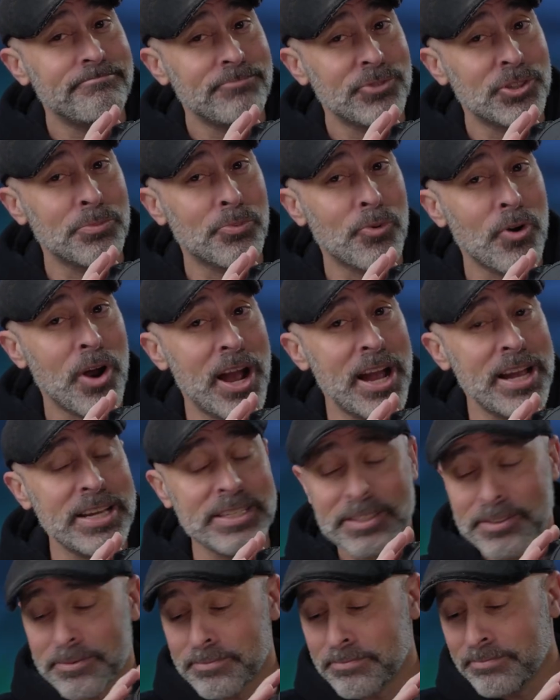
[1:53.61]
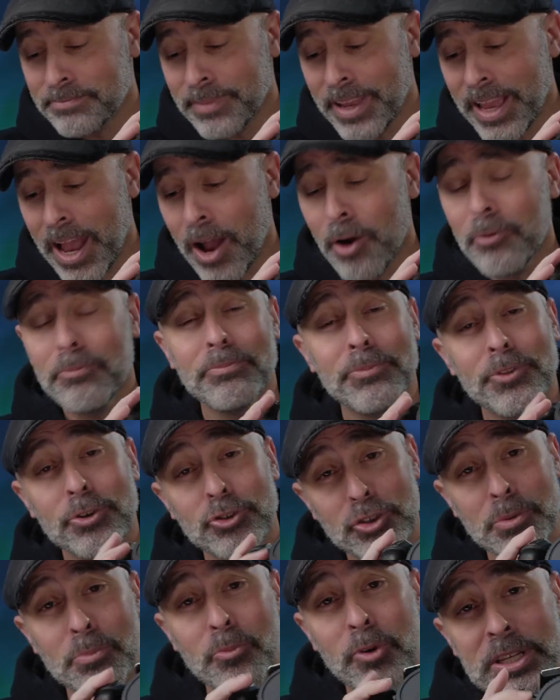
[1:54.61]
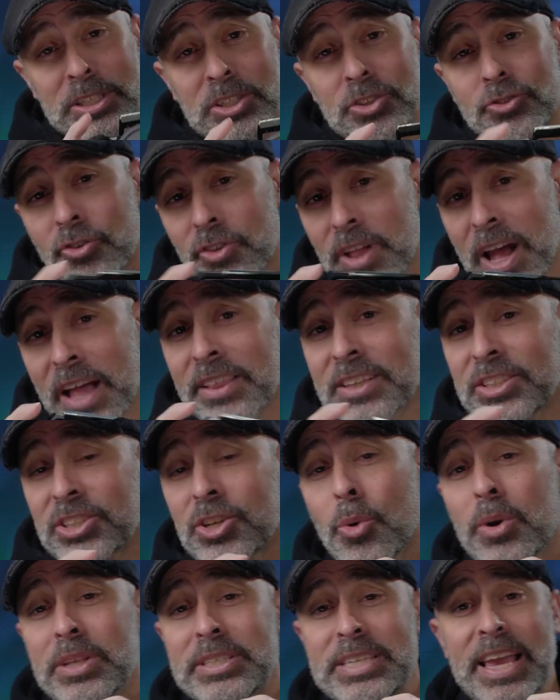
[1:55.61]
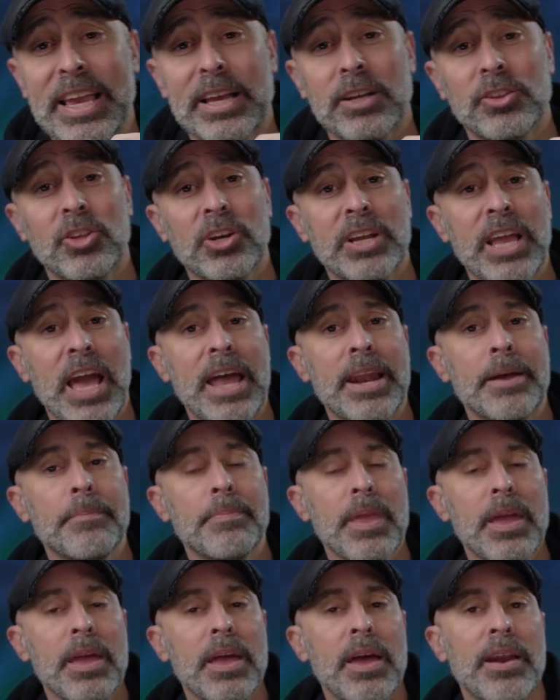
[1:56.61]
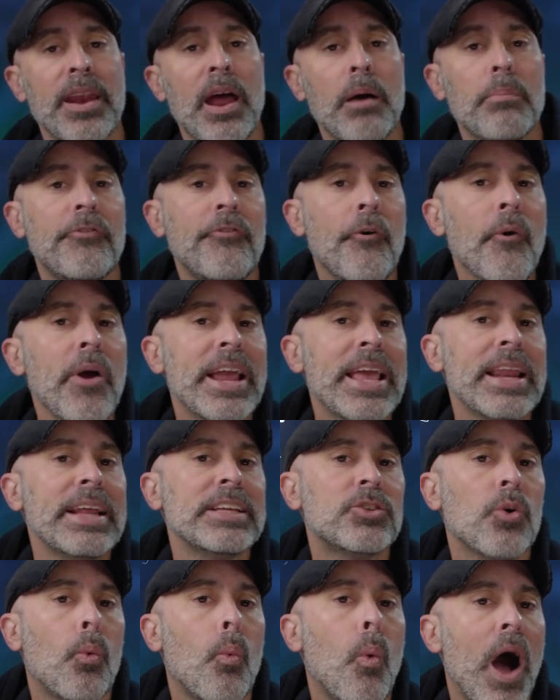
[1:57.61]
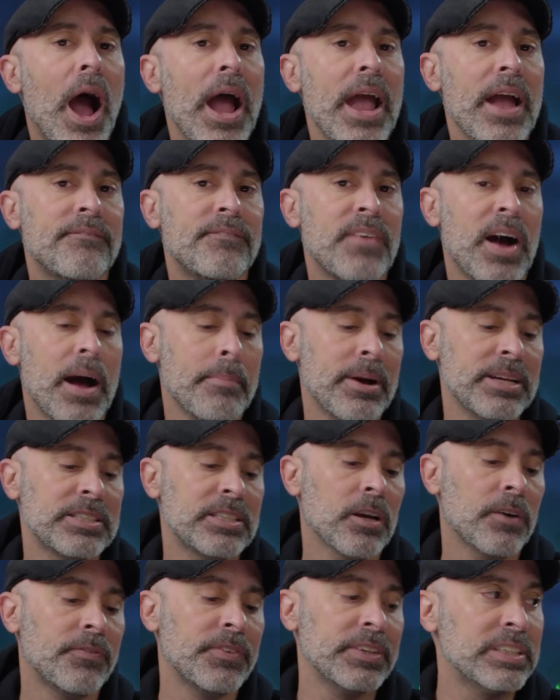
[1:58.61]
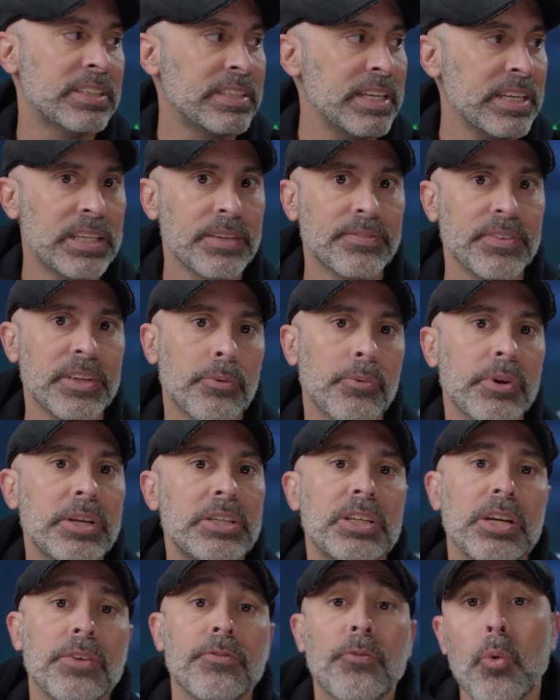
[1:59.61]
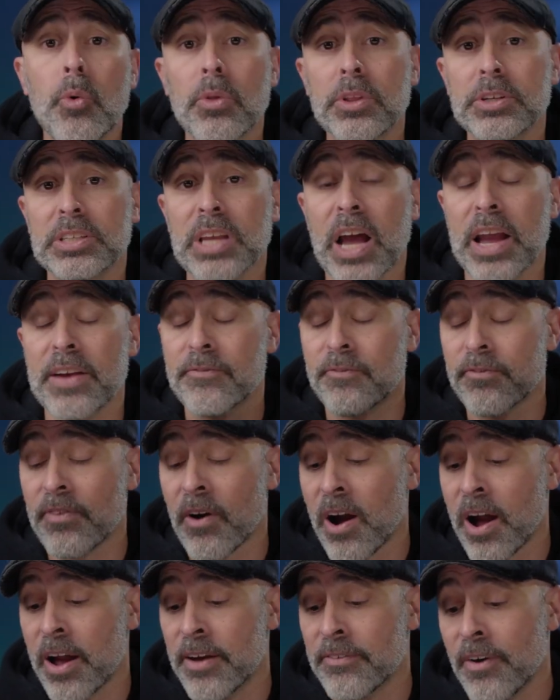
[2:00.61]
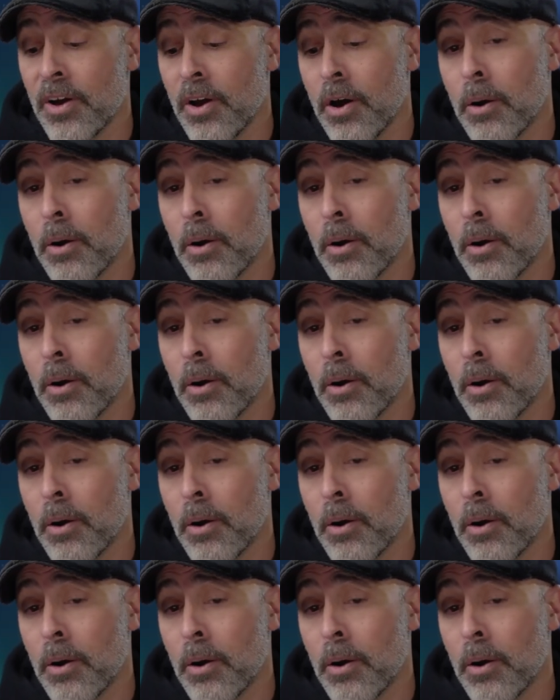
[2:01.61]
Surprise? Well, there's some reasons for that. Let's go and take a look at it. Now, before I get into why I find myself instinctively reaching for this R five